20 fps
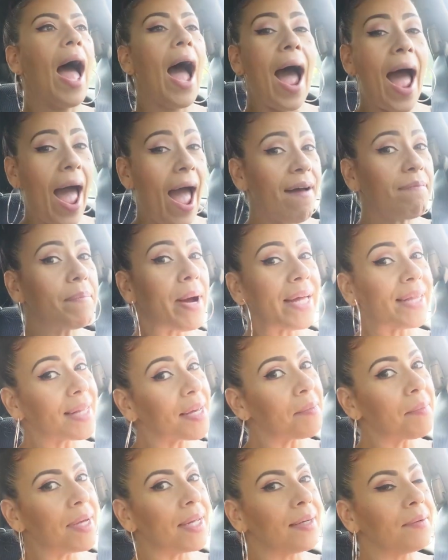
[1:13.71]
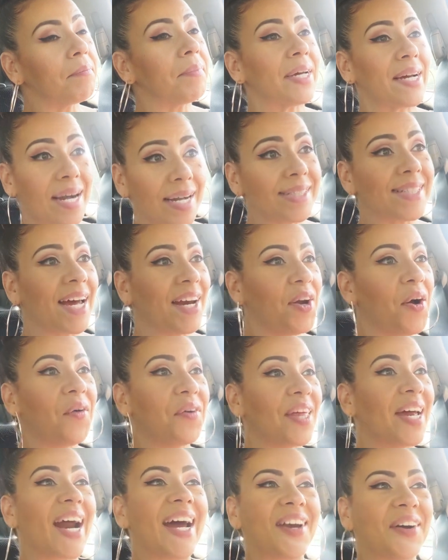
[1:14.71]
I have my limit because I know
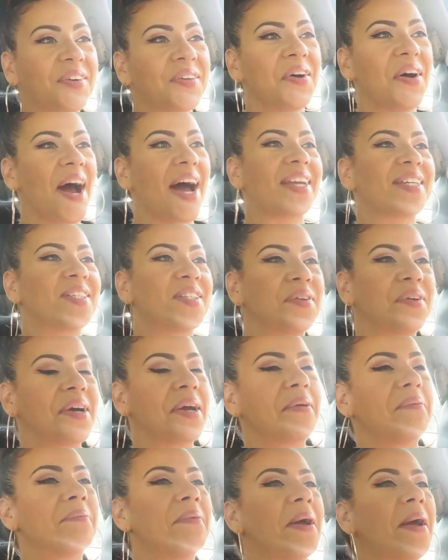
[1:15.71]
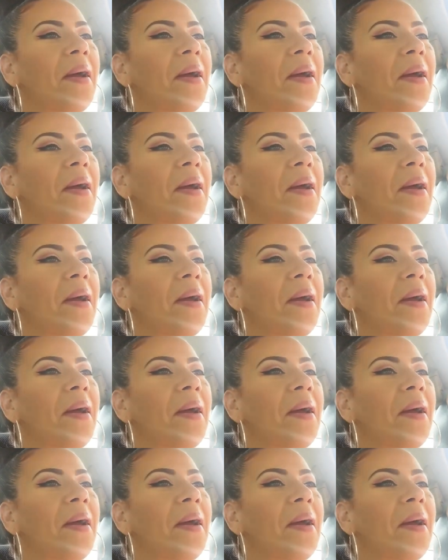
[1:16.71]
that I don't know how to swim.